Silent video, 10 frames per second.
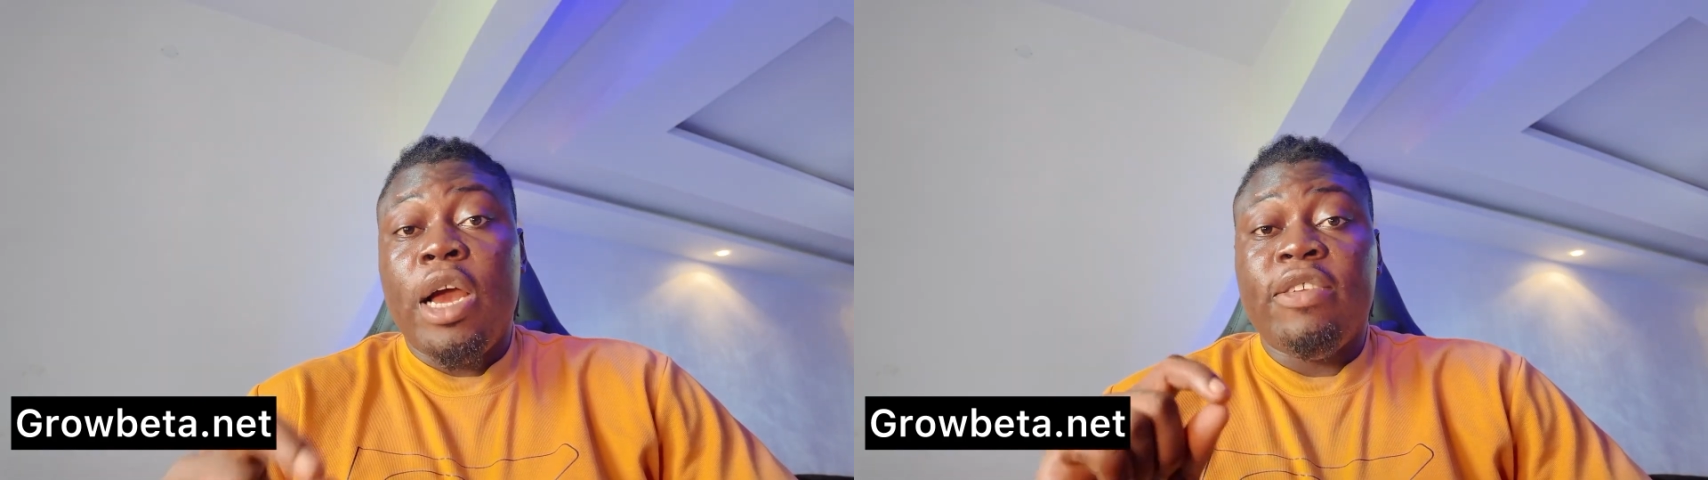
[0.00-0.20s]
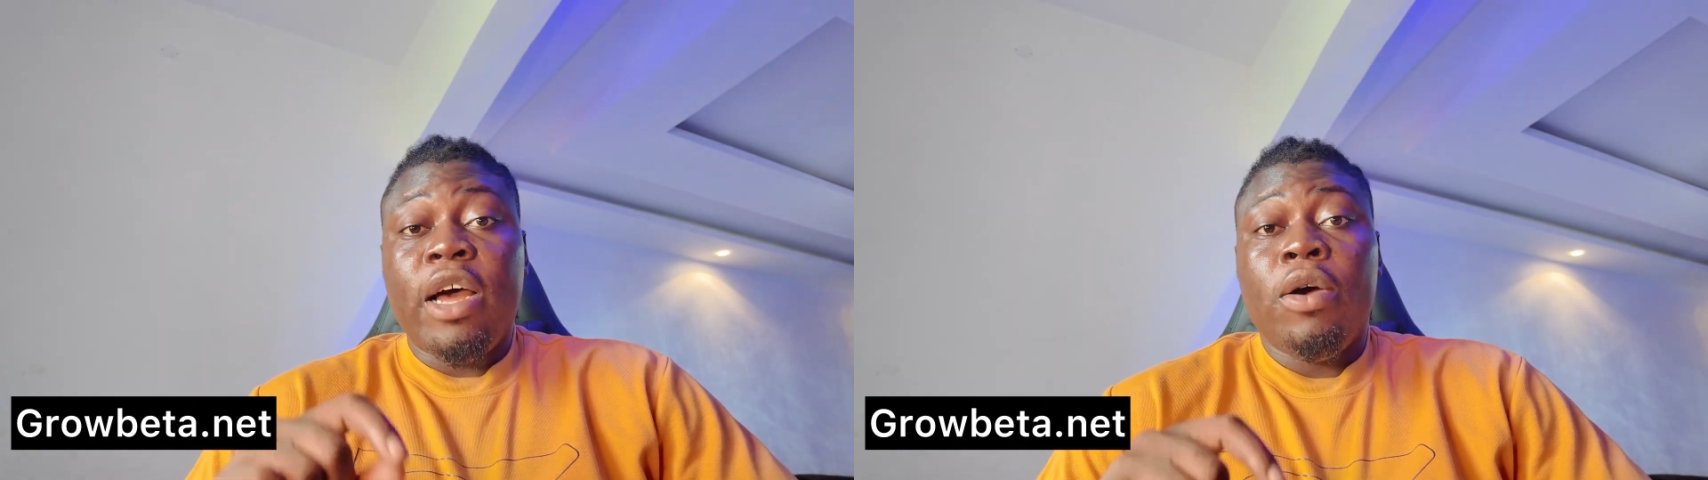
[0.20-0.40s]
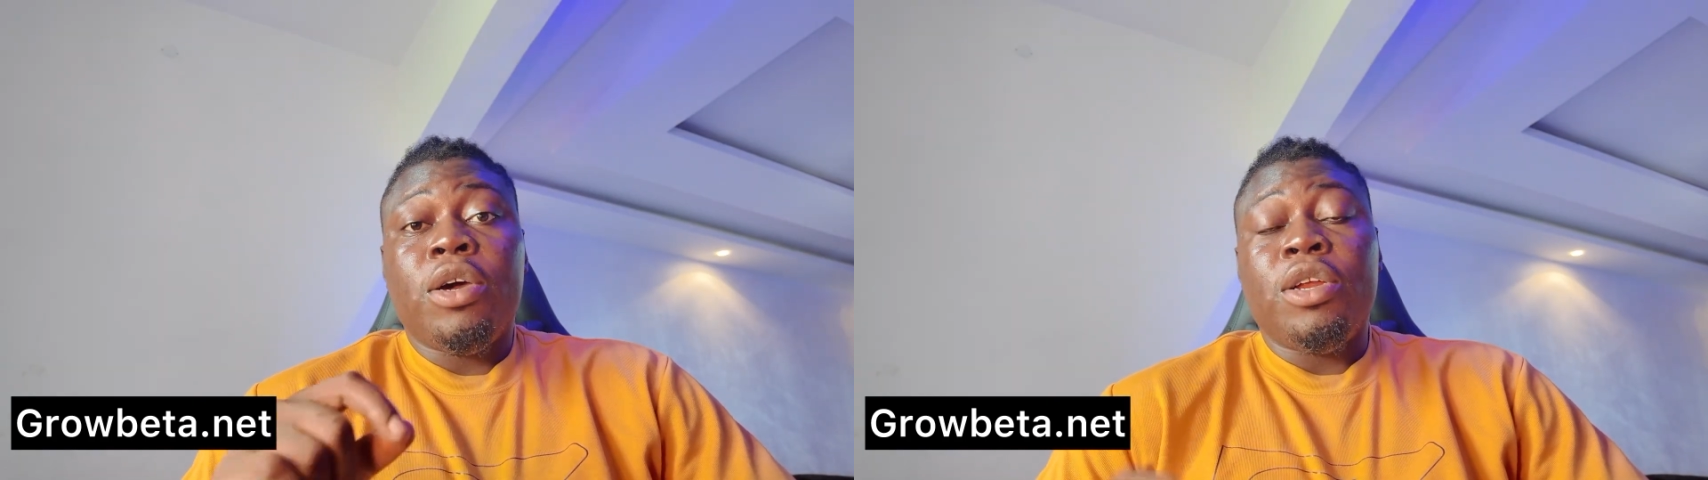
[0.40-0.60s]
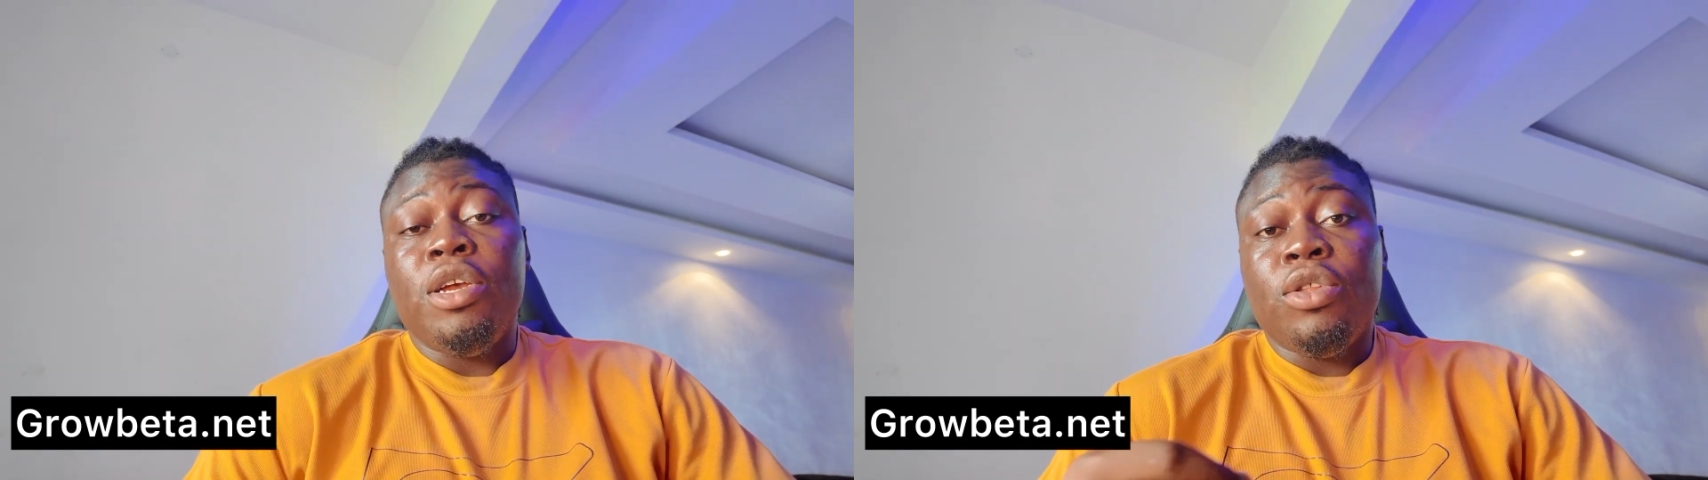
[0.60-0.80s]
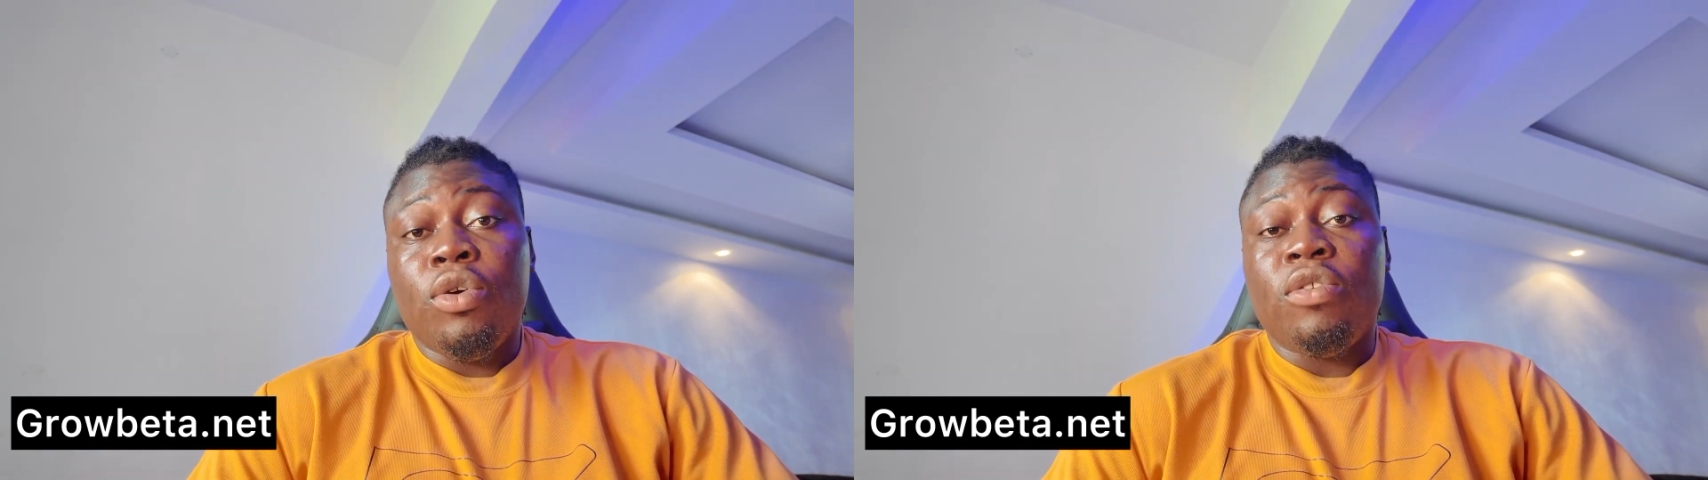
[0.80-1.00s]
guys how
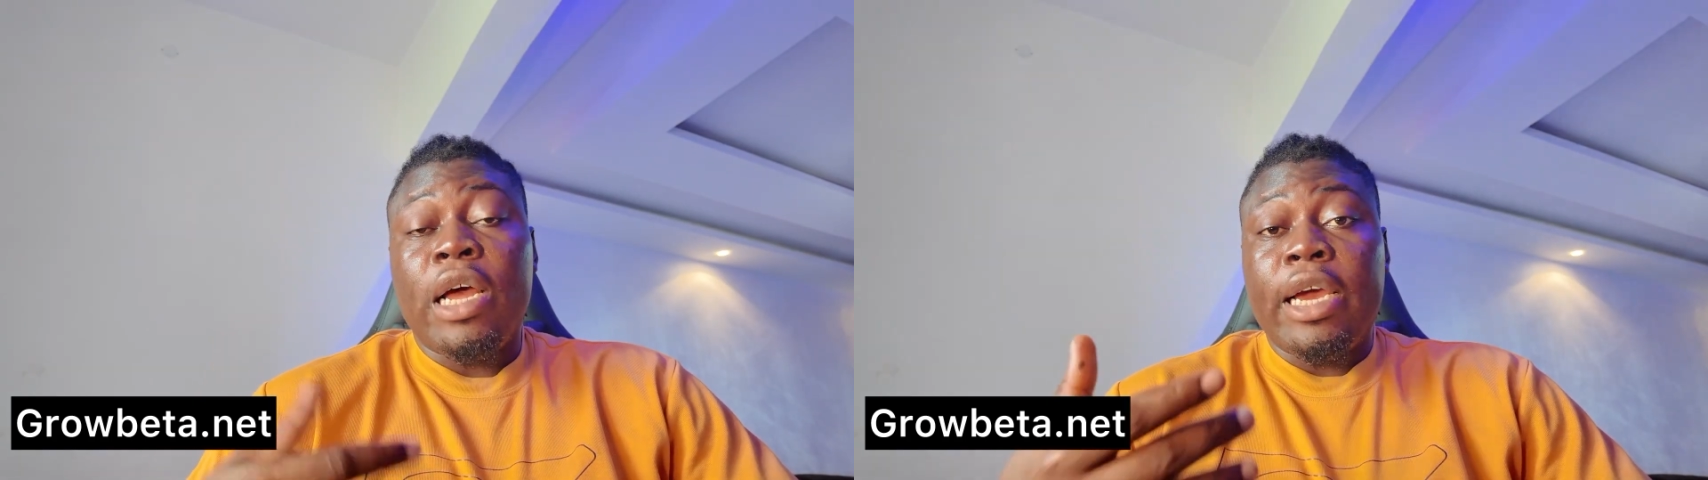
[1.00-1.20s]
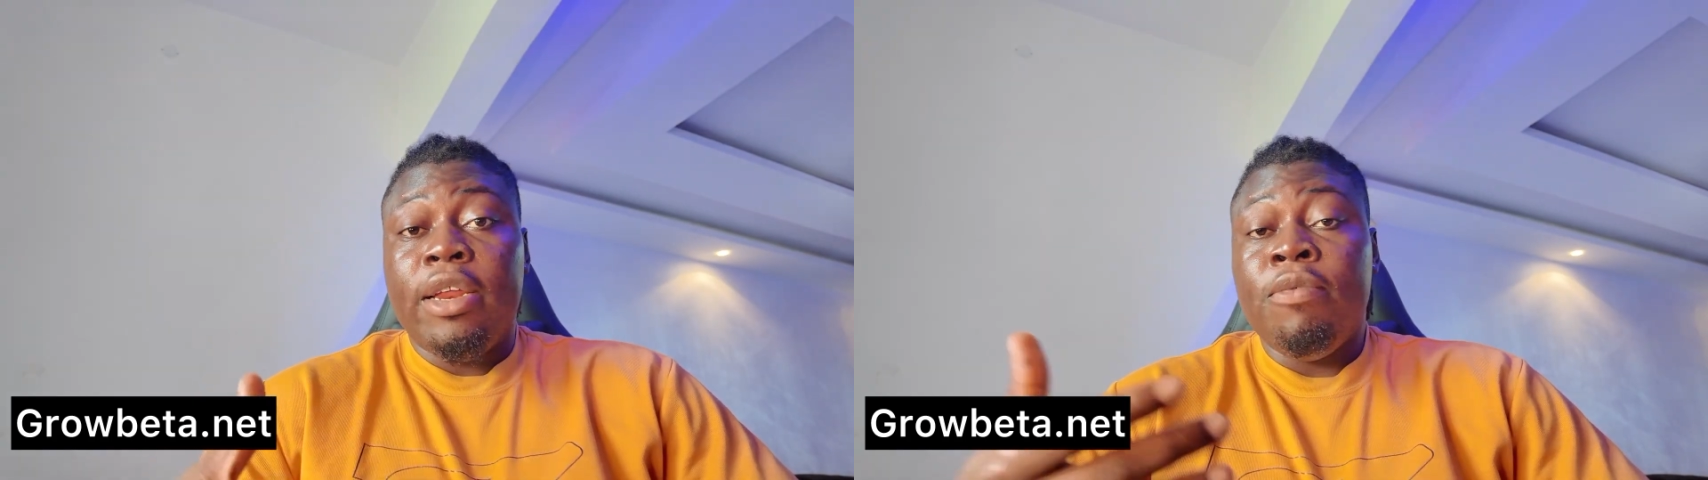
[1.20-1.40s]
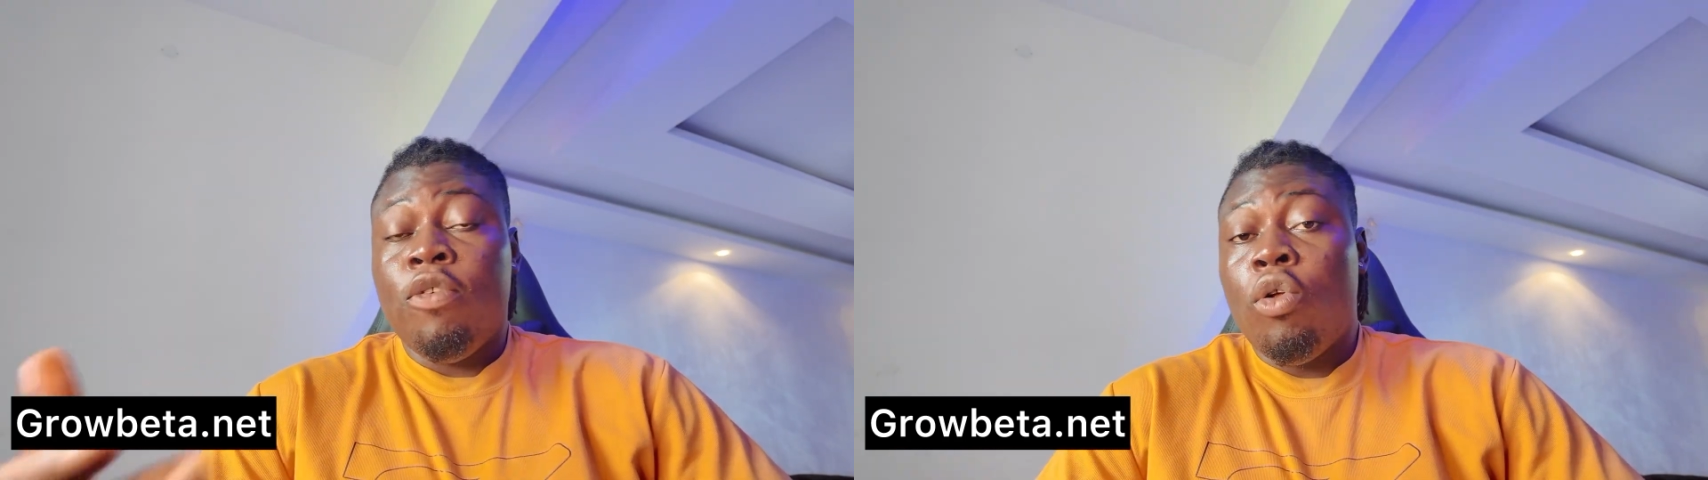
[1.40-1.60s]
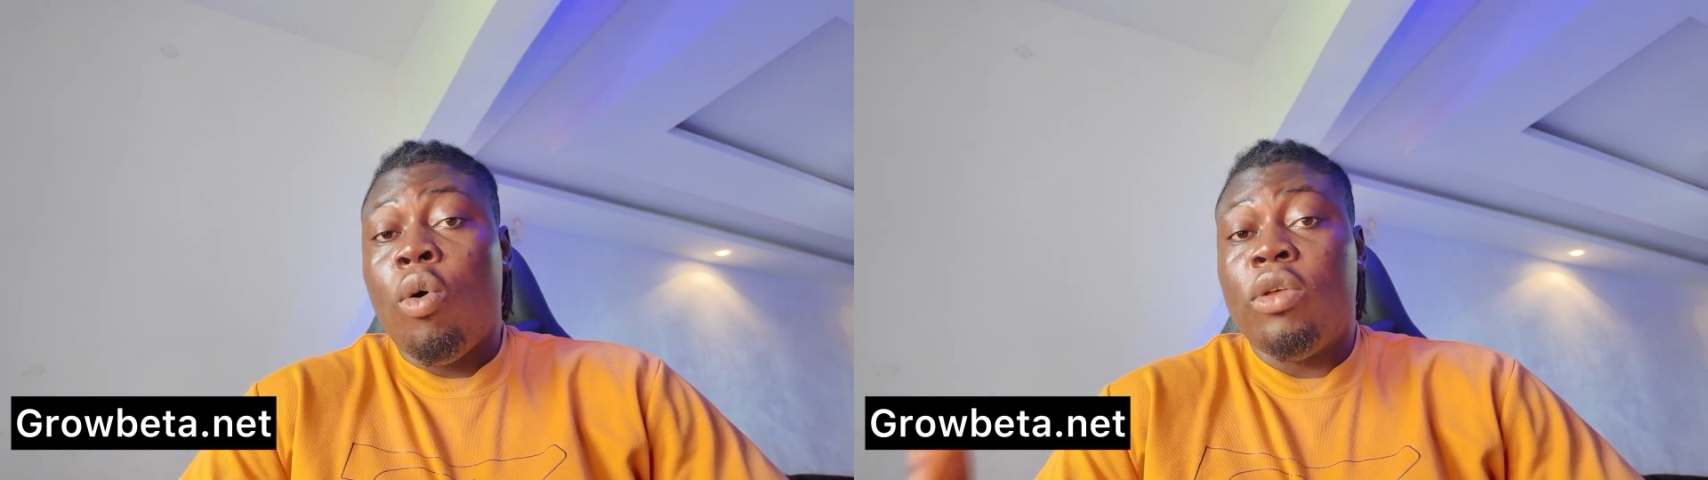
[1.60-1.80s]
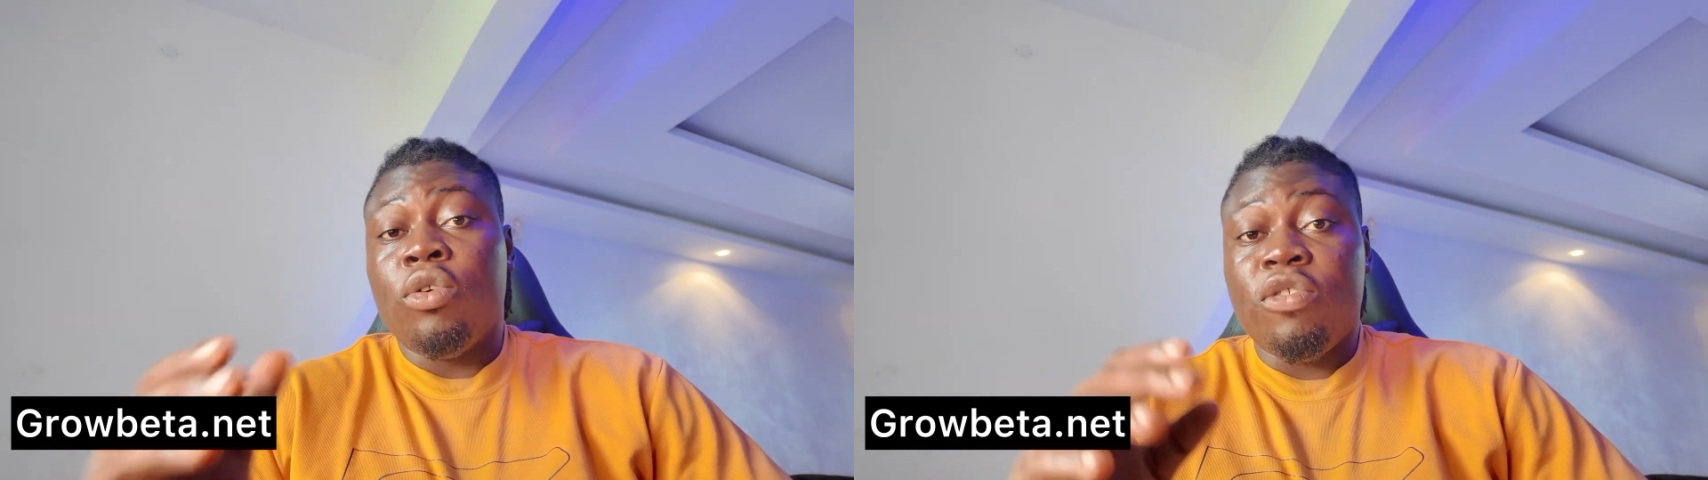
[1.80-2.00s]
creators are getting followers